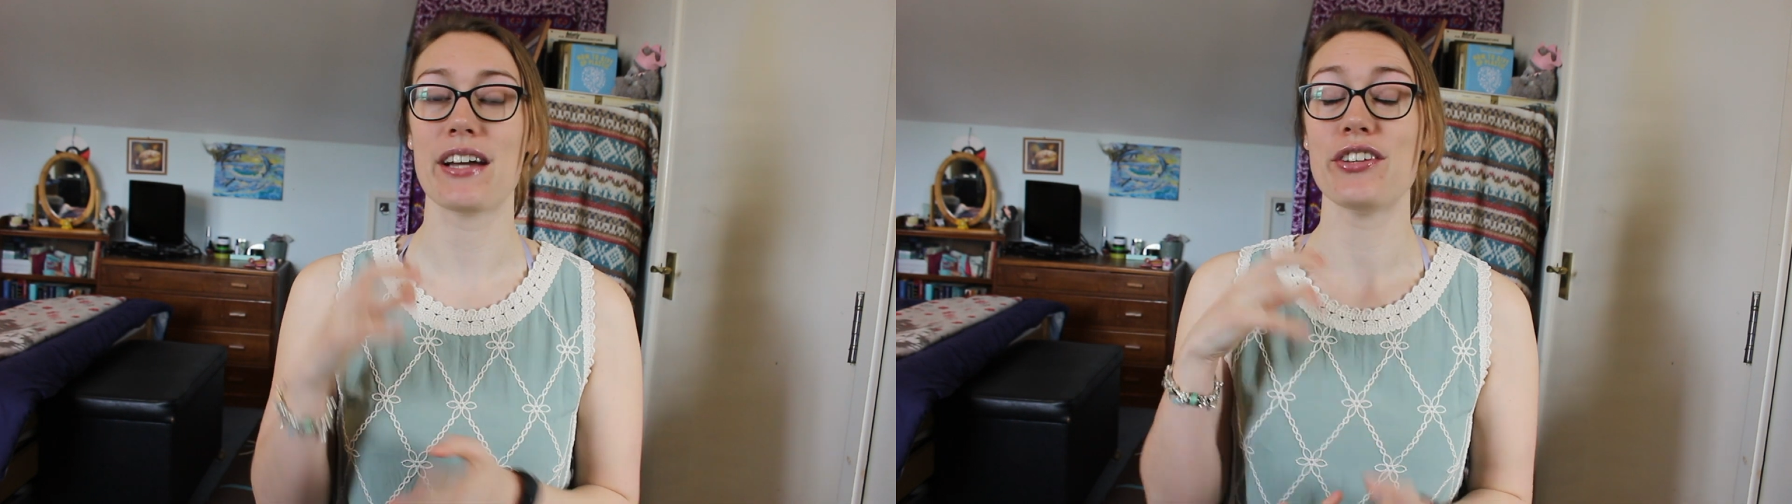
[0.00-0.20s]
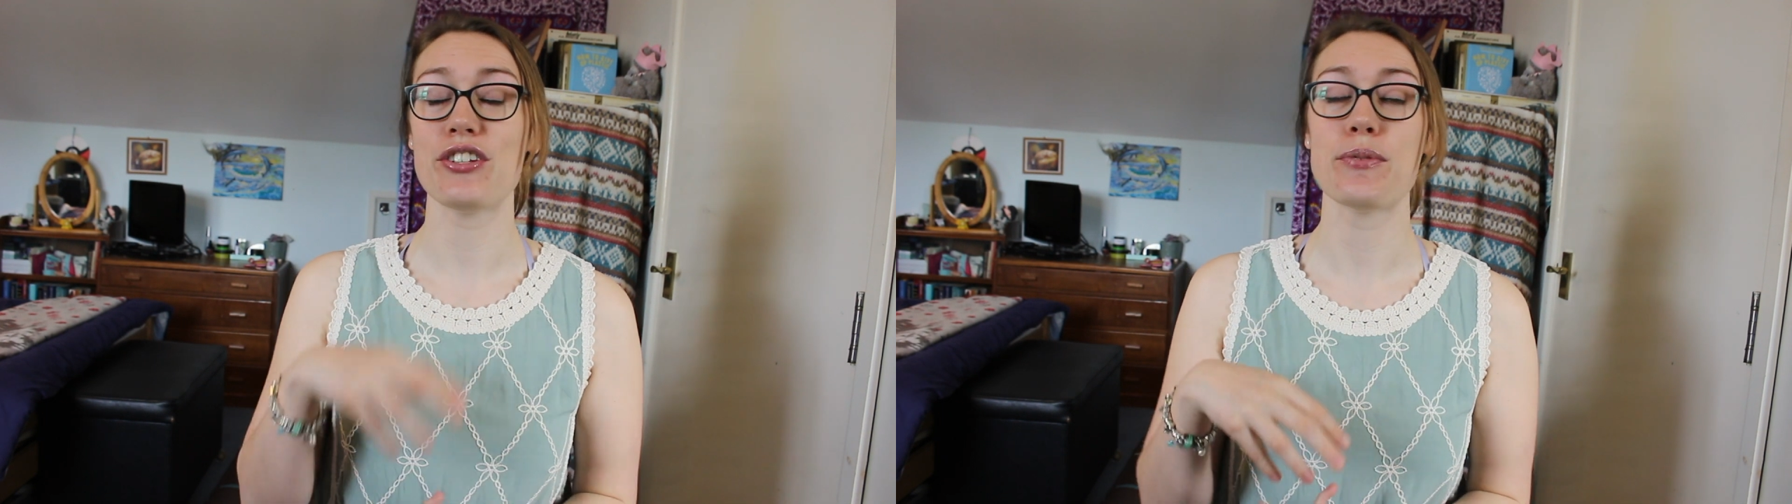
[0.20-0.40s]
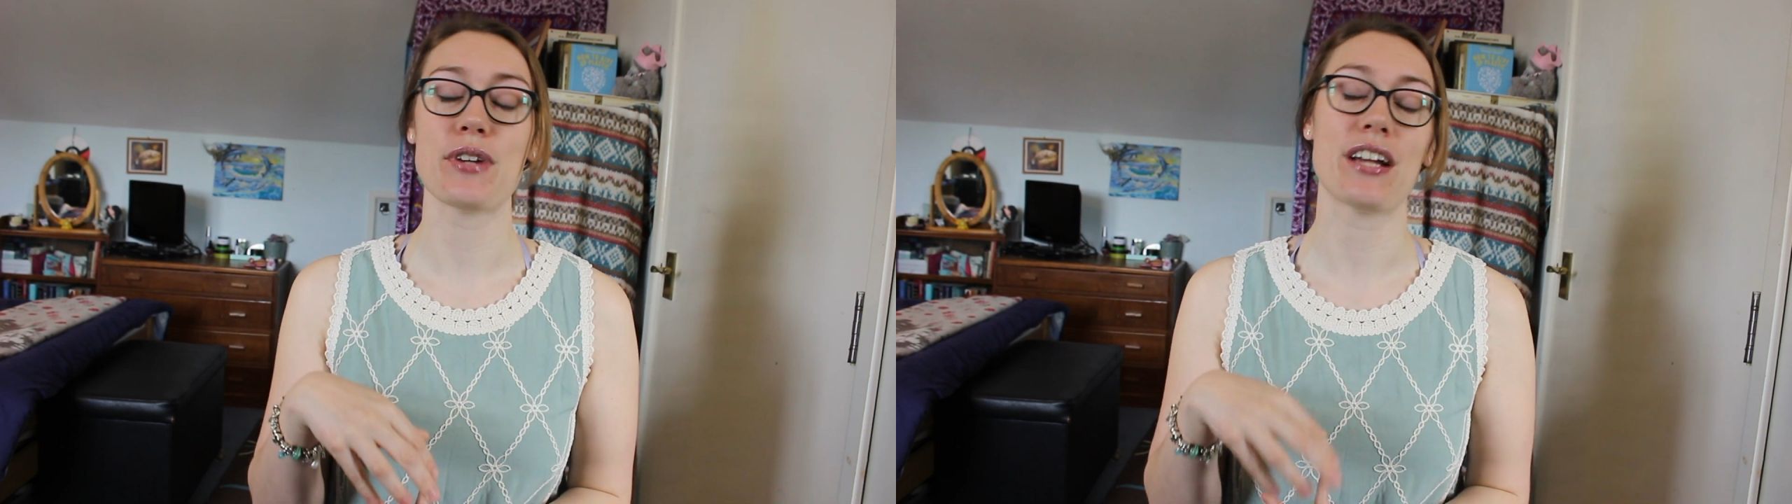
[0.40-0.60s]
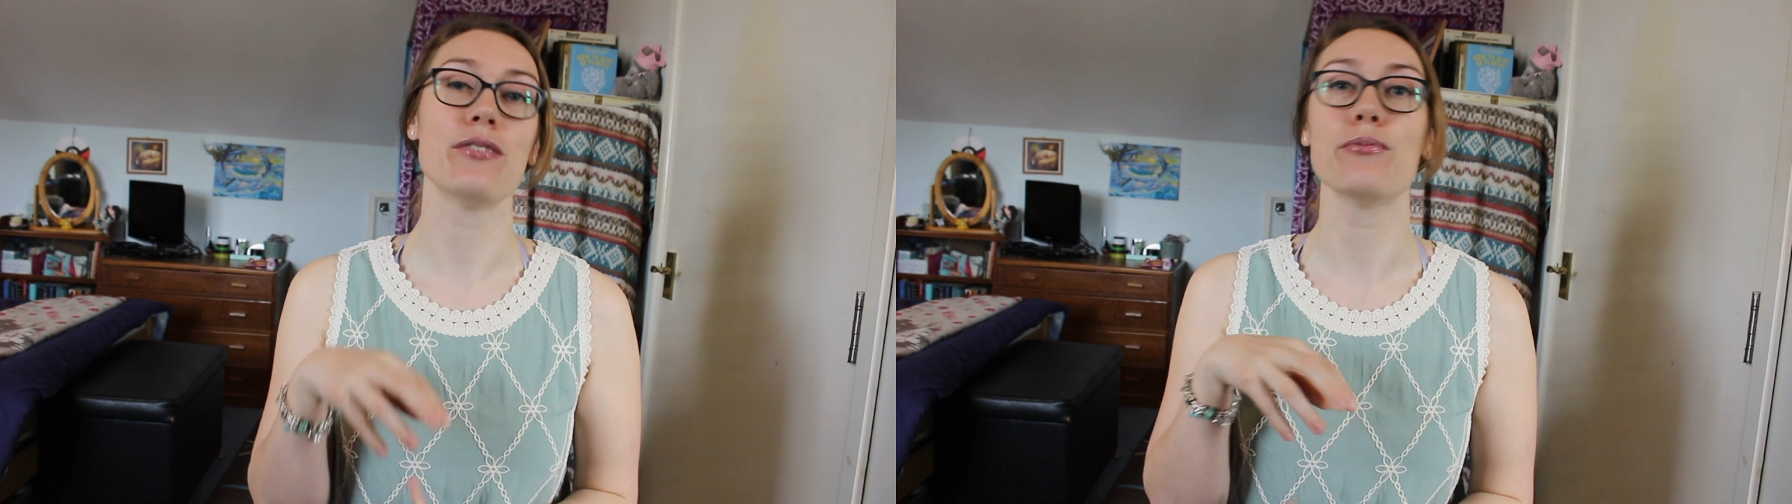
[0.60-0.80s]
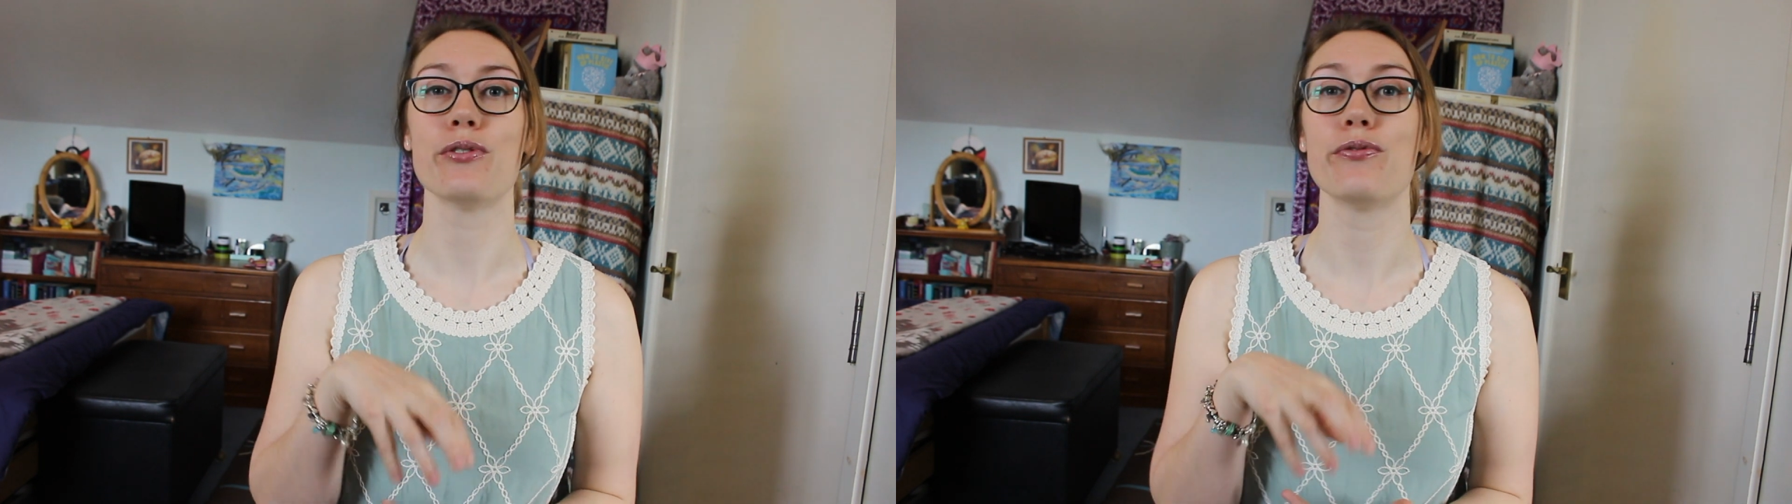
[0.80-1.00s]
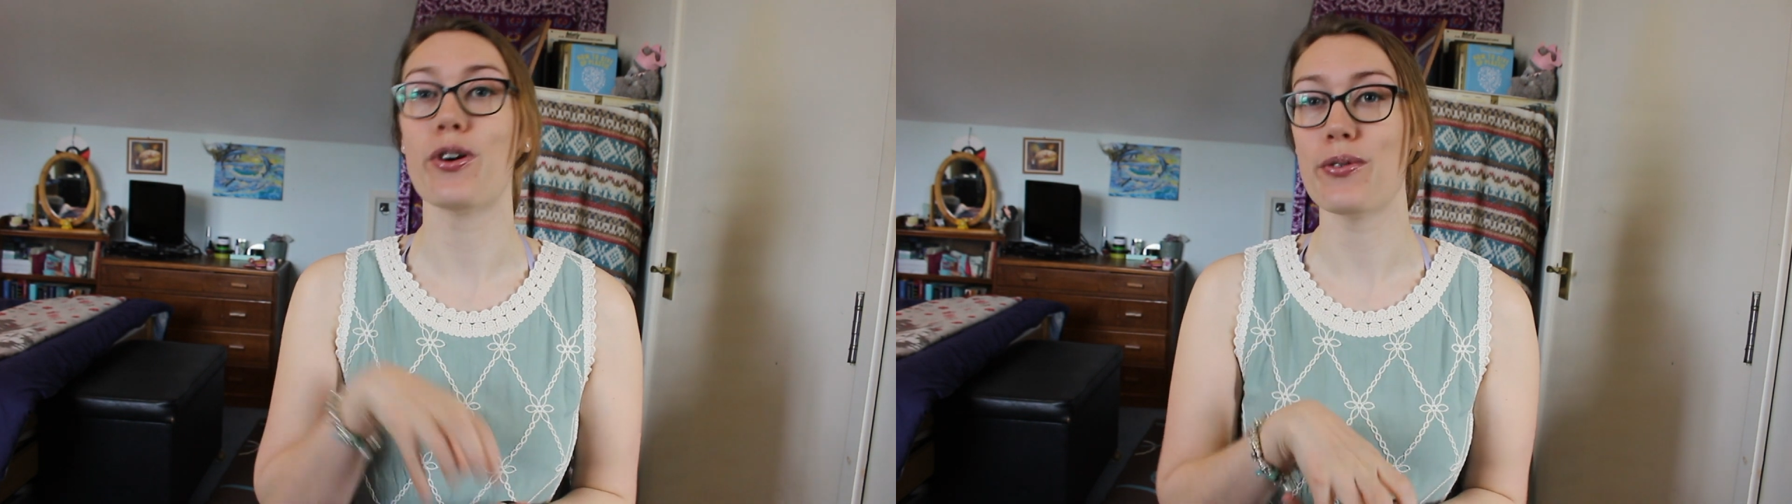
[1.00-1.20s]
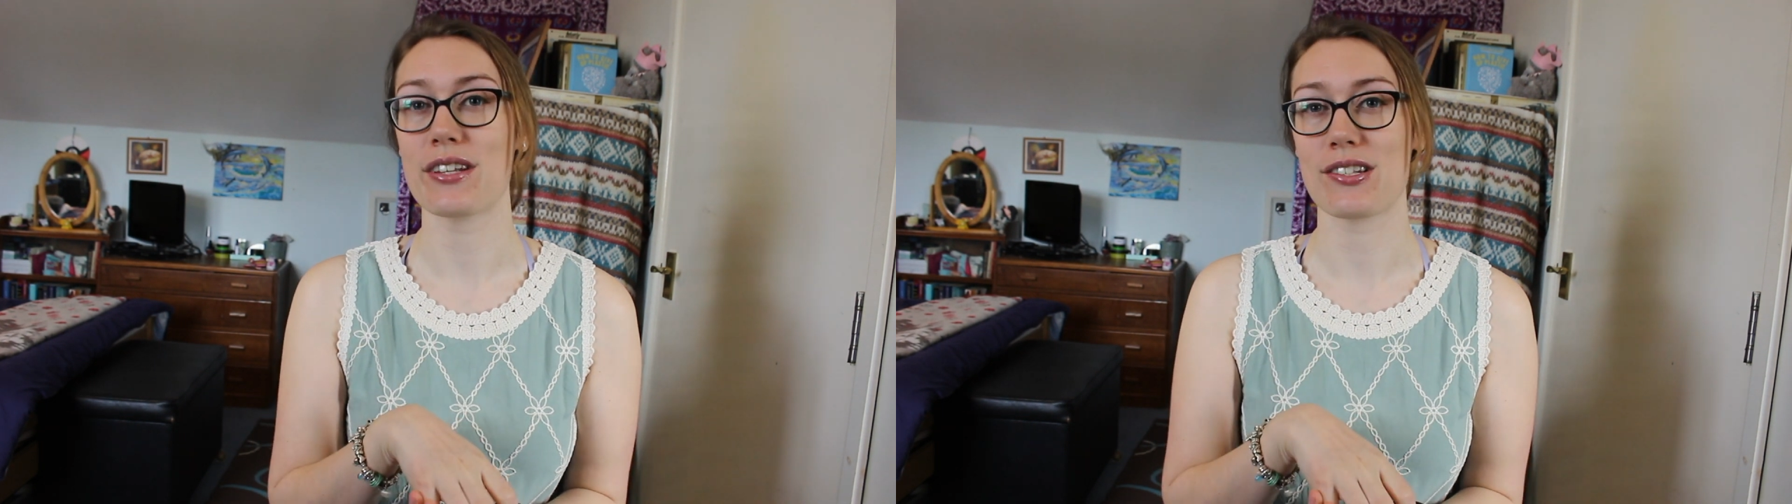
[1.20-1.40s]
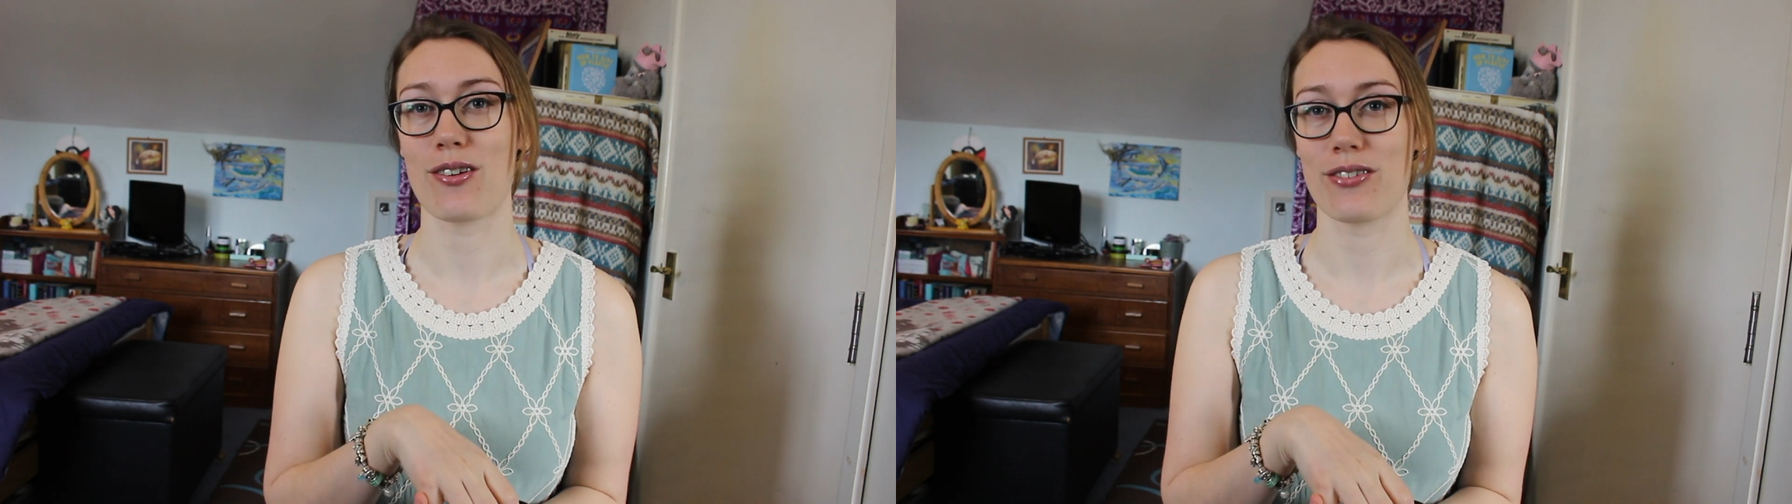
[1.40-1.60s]
YouTube channel will
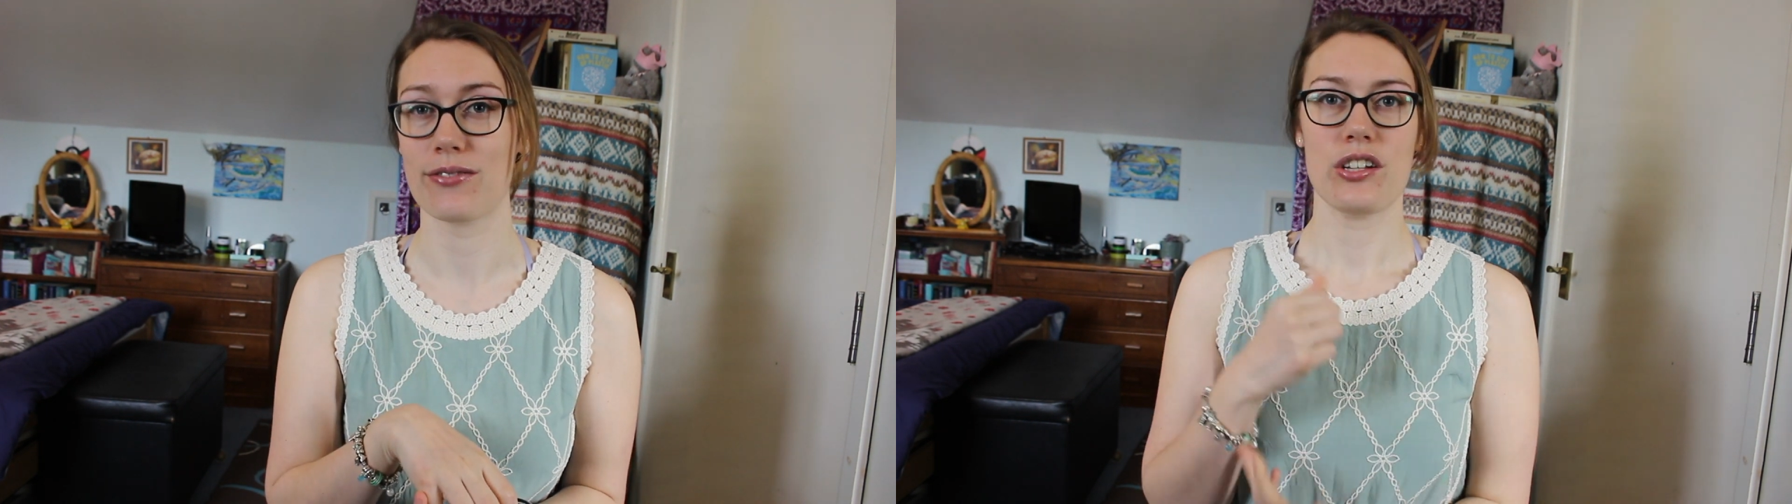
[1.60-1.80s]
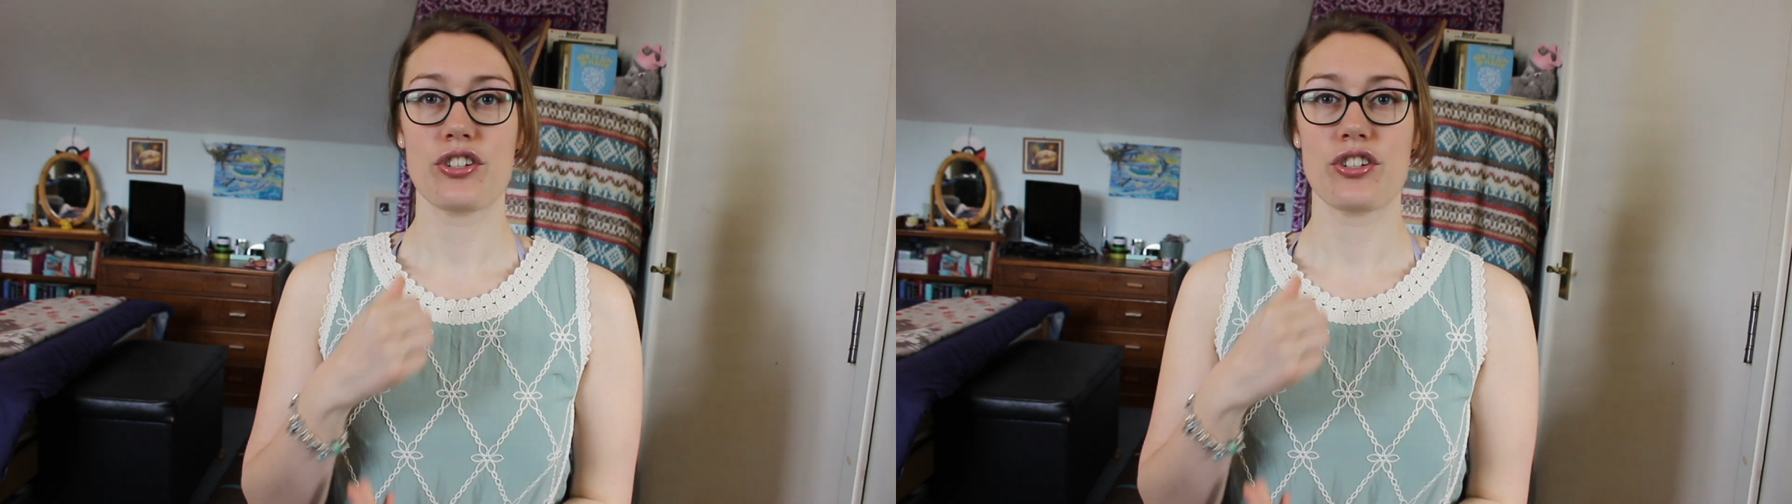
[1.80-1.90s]
focus on.